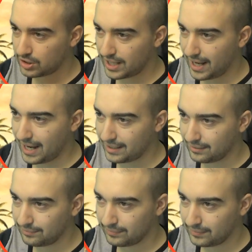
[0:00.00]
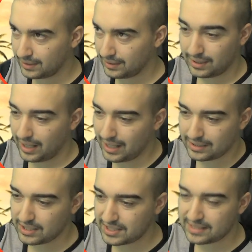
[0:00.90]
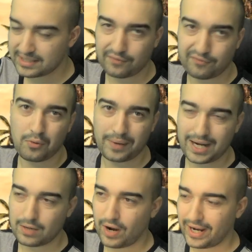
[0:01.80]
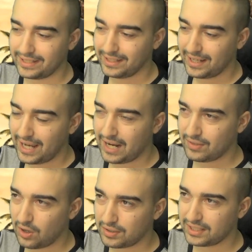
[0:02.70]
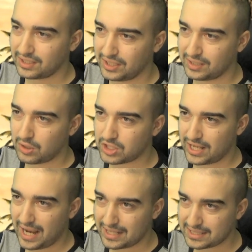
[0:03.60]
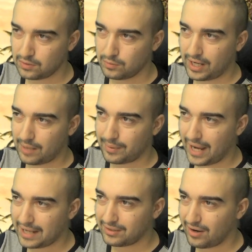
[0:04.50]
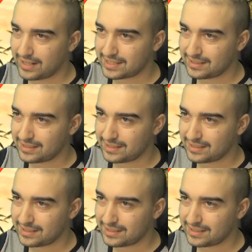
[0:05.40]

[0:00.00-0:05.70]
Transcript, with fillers: that ad. And it just, it did it for me anyway. Even though I didn't click watch the ad, it still bring up an ad, guys.